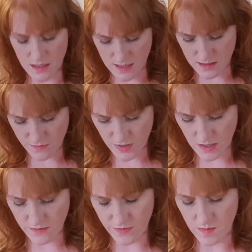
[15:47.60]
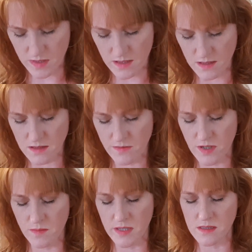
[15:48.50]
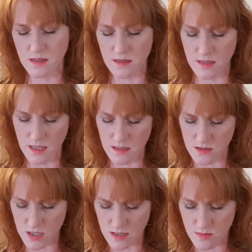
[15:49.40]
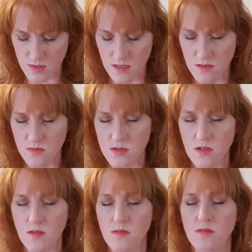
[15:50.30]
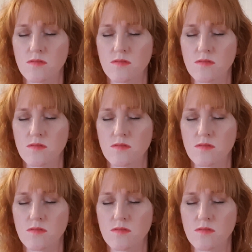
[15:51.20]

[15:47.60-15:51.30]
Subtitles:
the divine feminine and divine masculine energies within your soul.